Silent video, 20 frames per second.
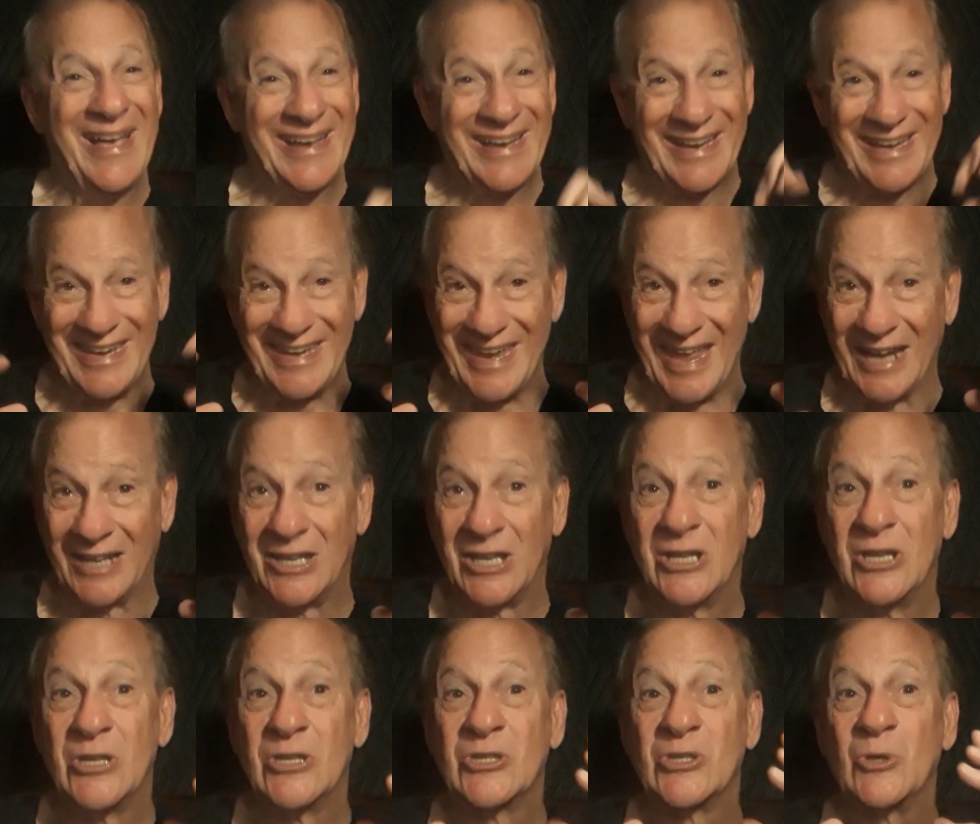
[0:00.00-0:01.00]
connected
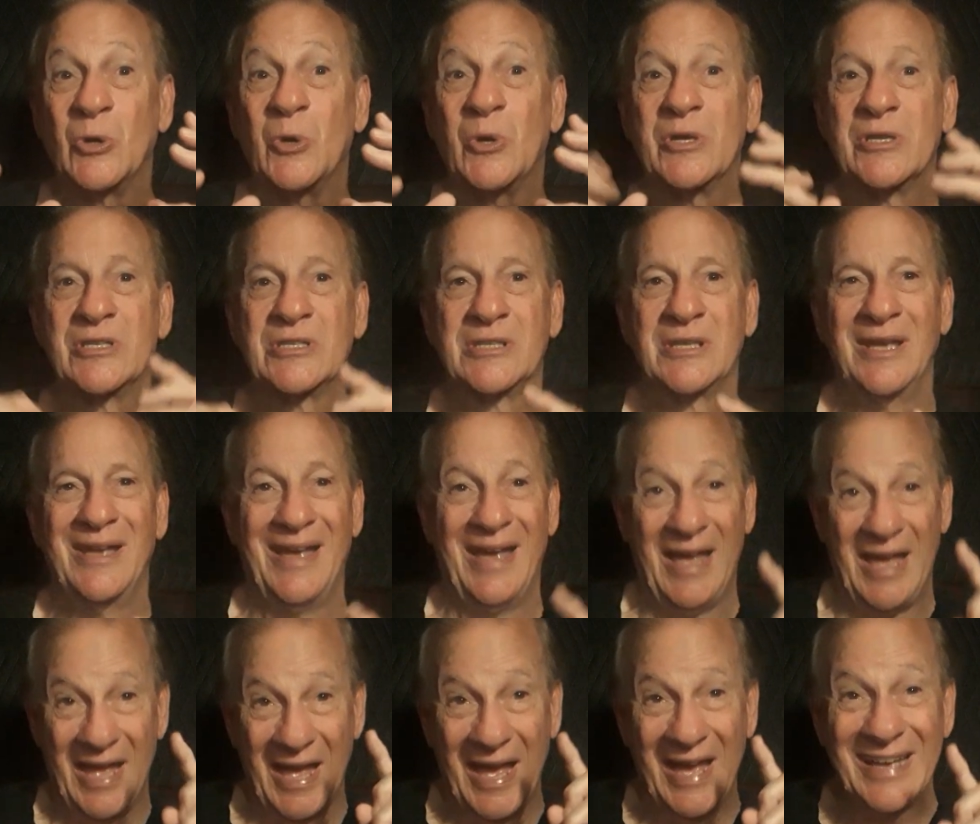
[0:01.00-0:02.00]
to source,
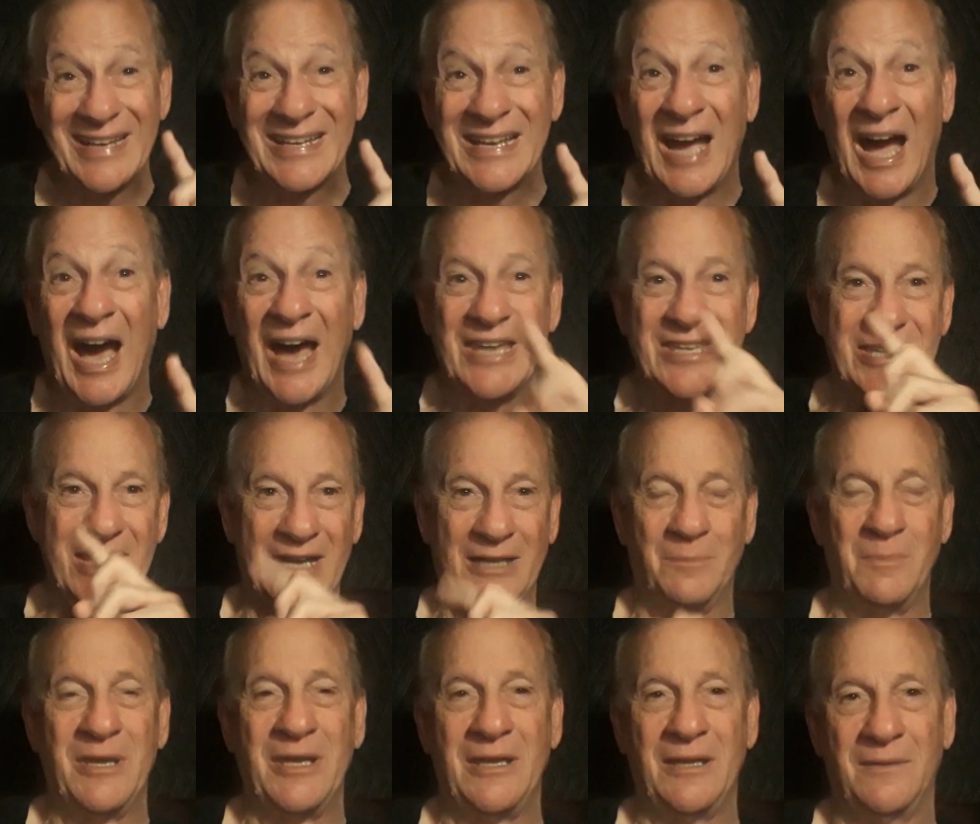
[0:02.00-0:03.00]
contact
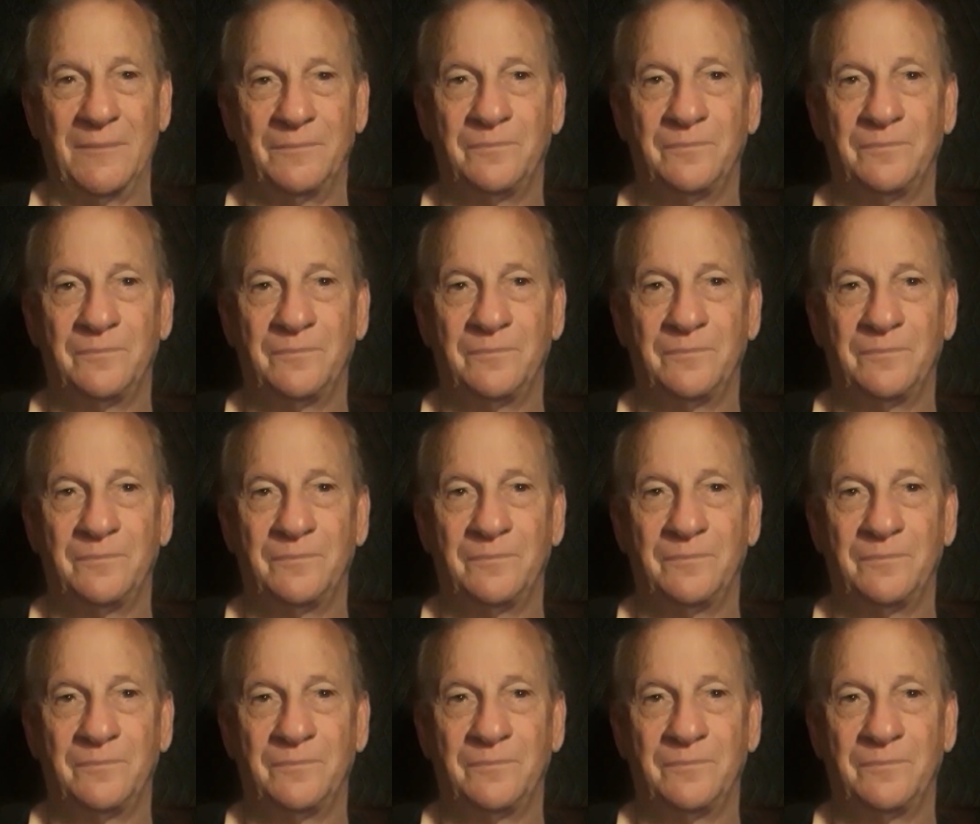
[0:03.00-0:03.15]
me.